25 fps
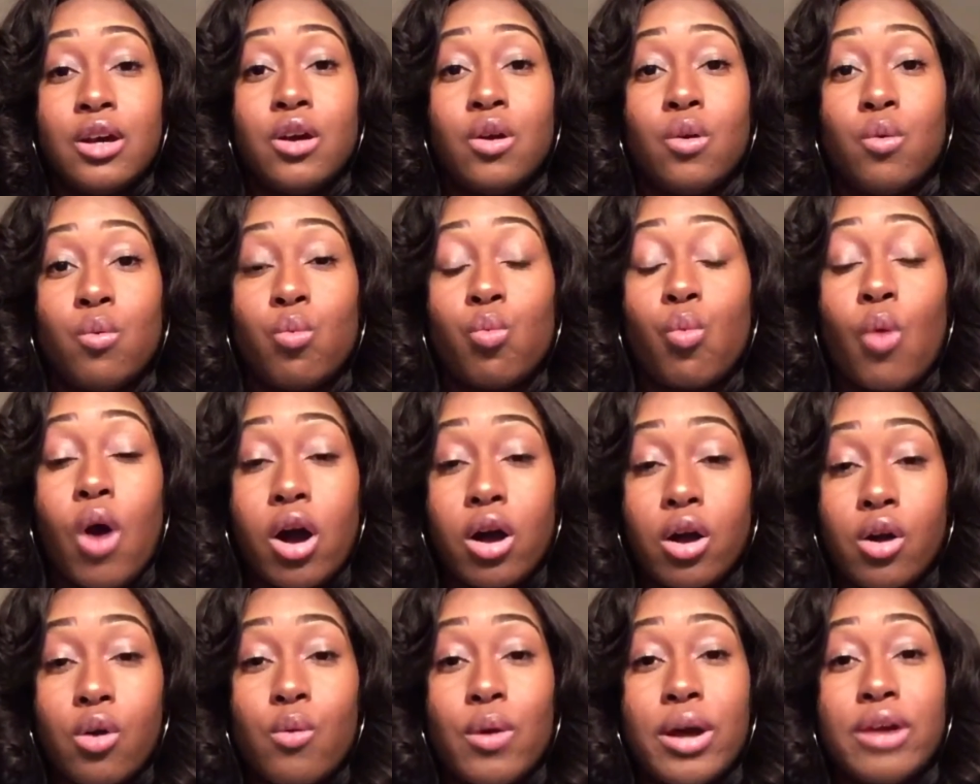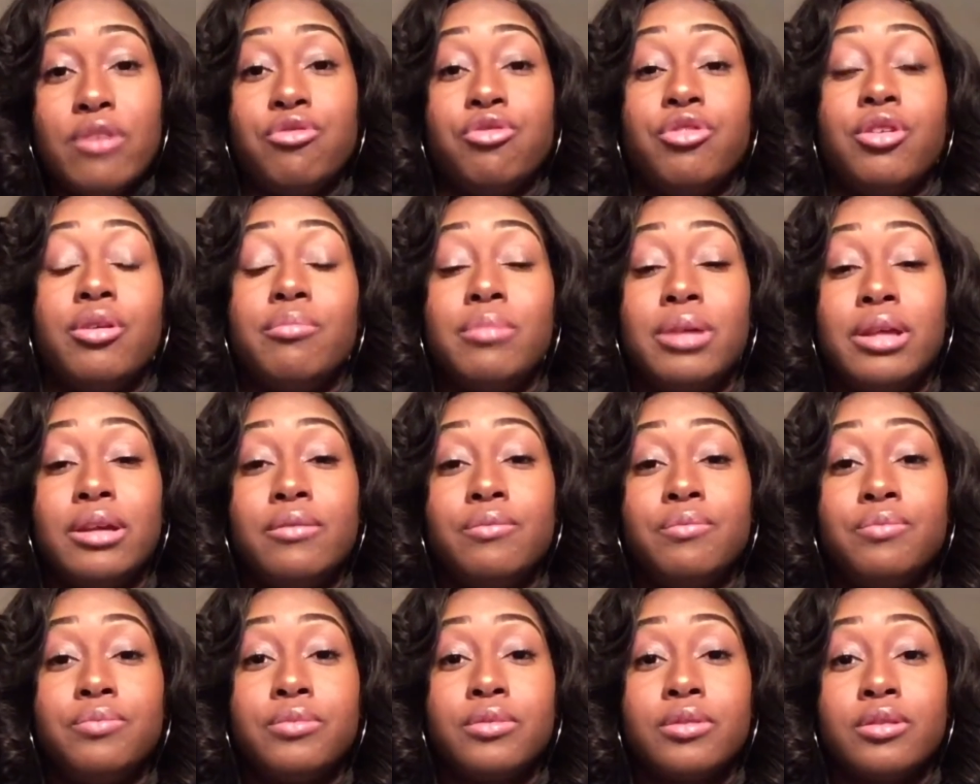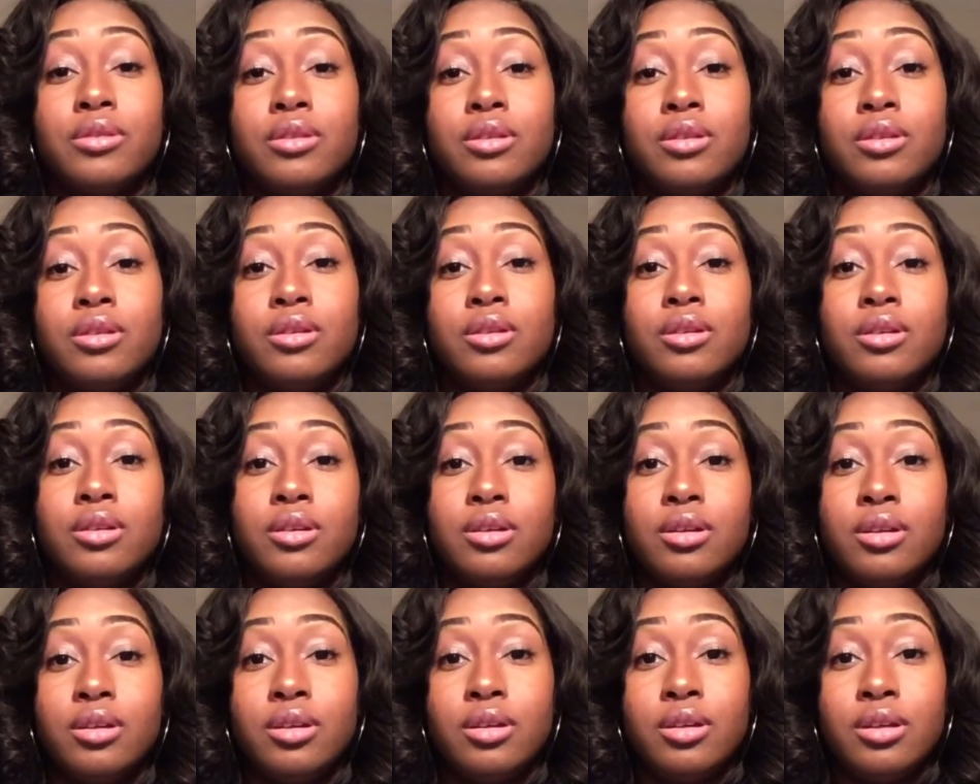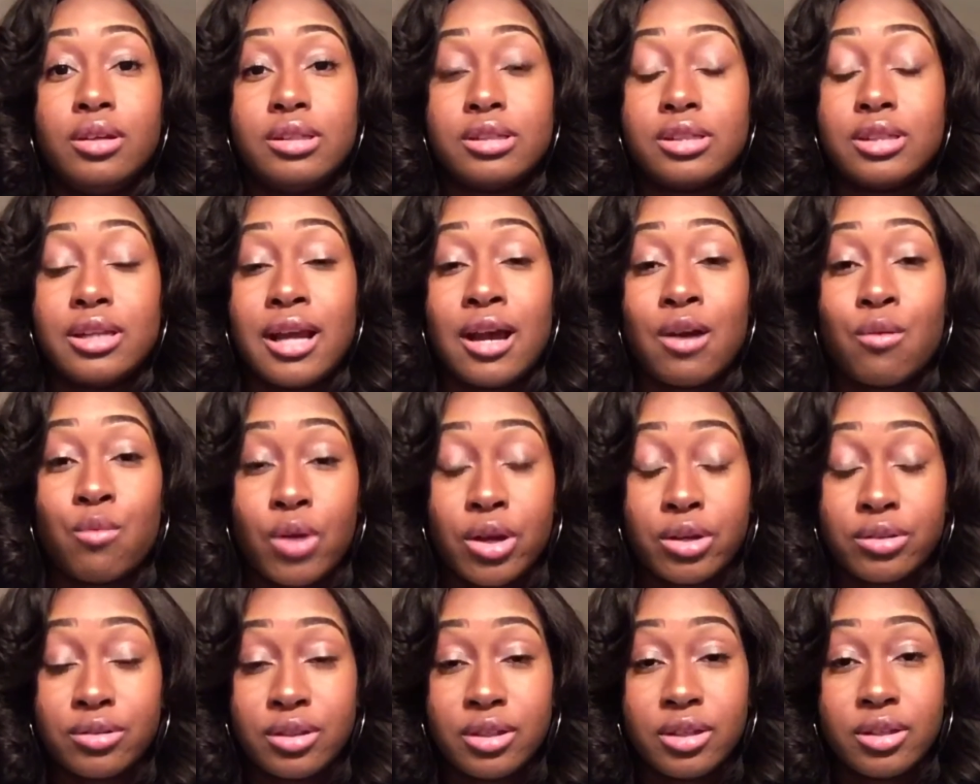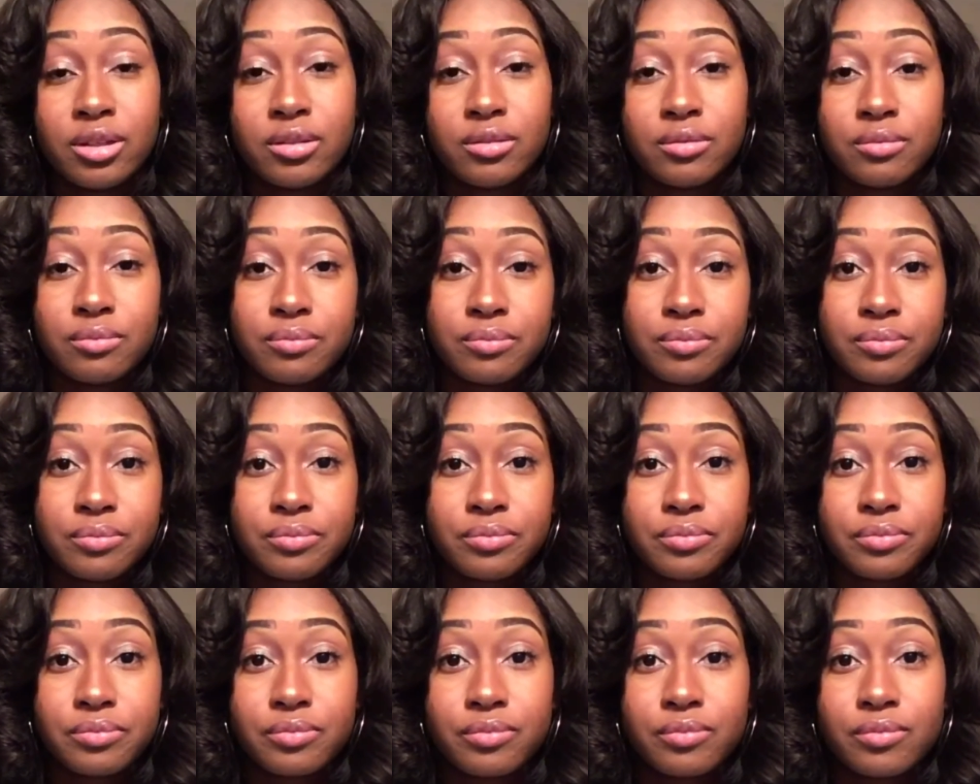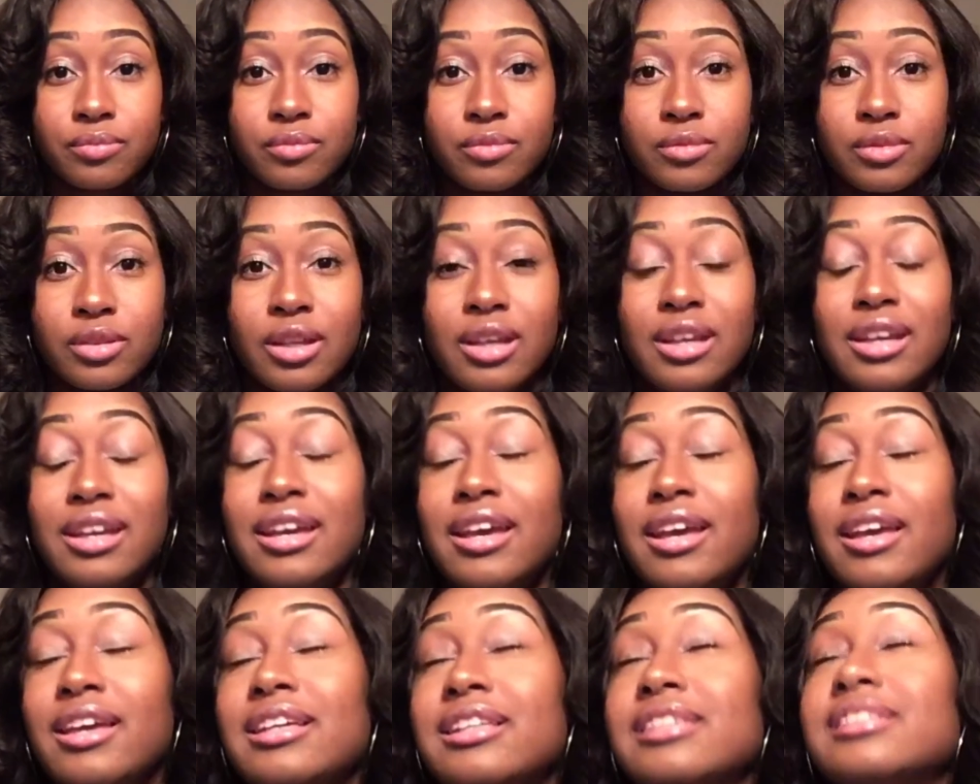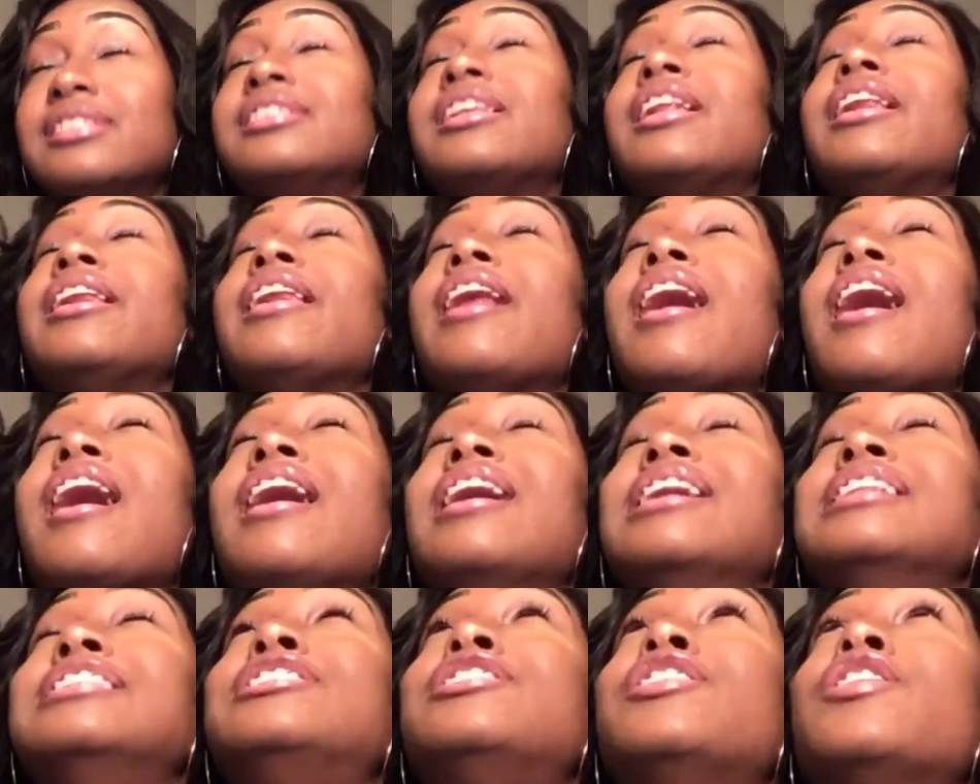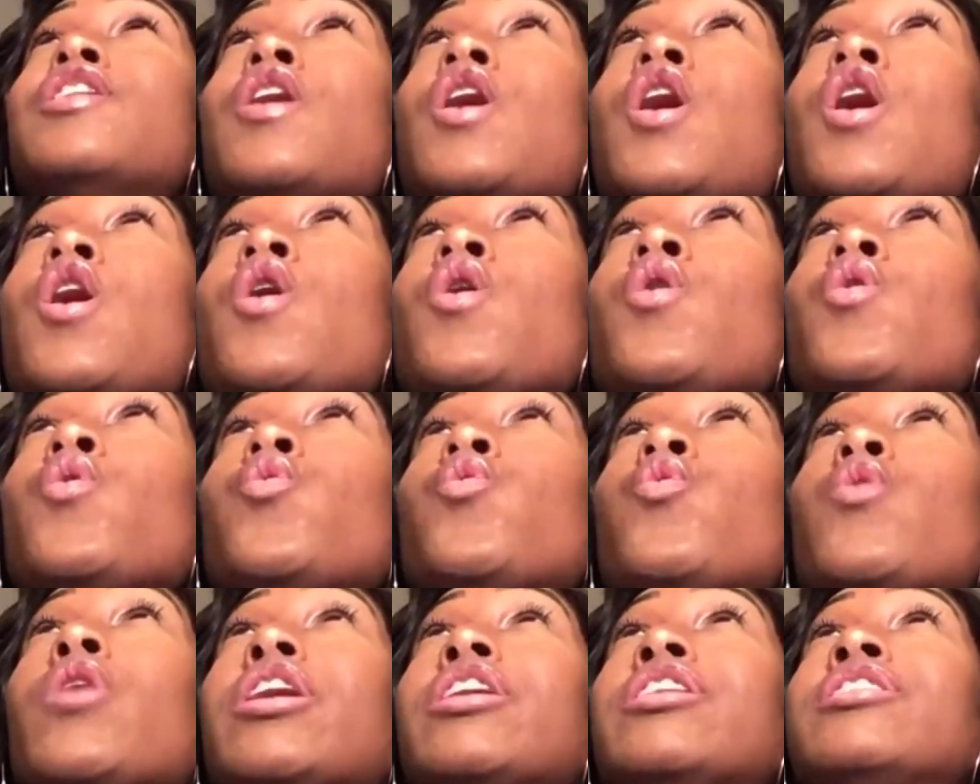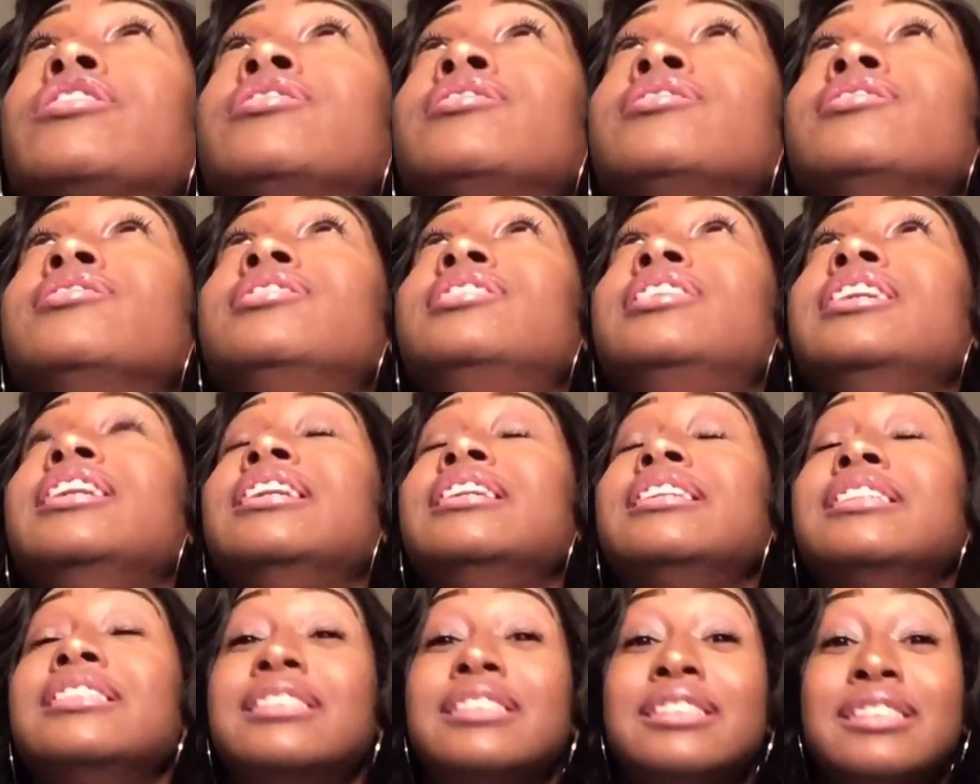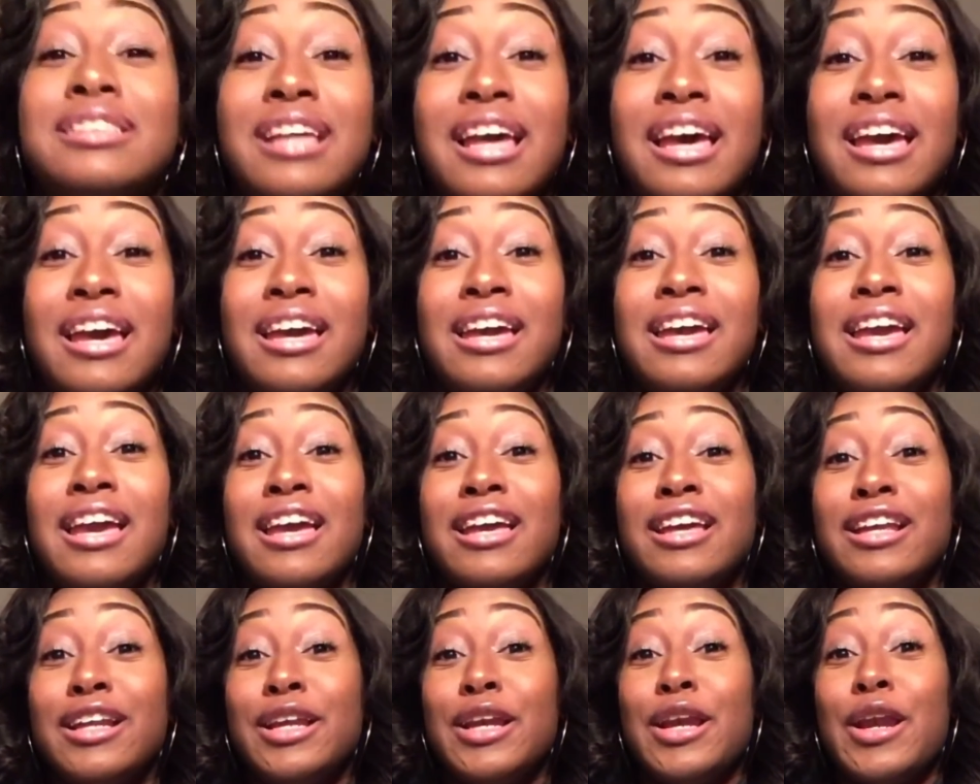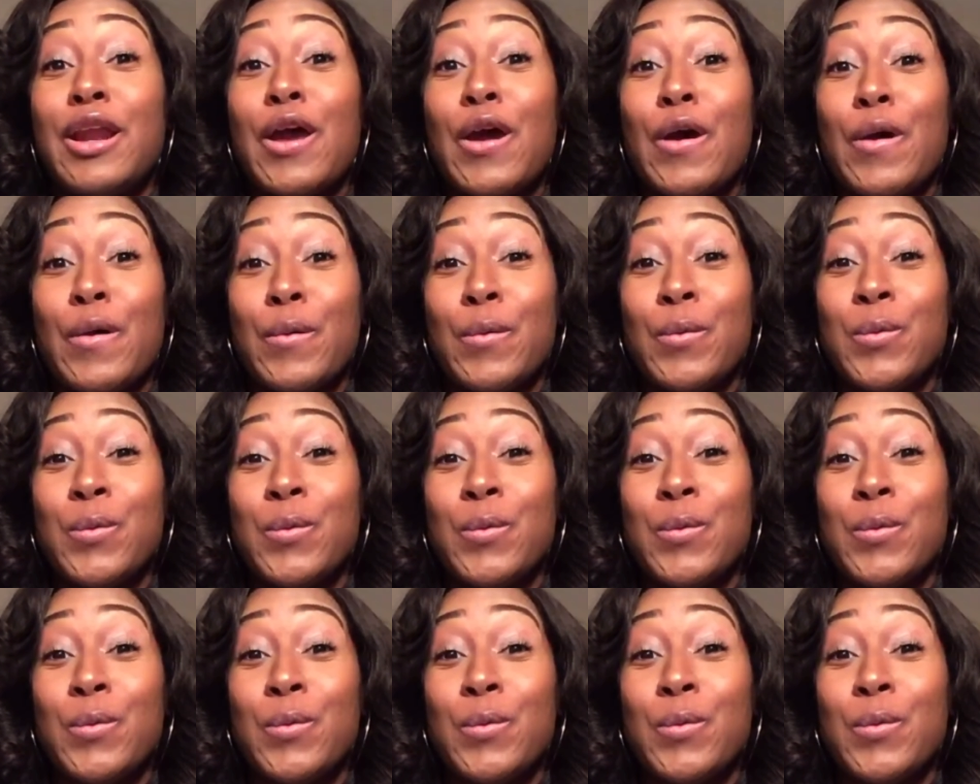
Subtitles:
Walk away from it. It's not worth it. It is not worth it. Say no.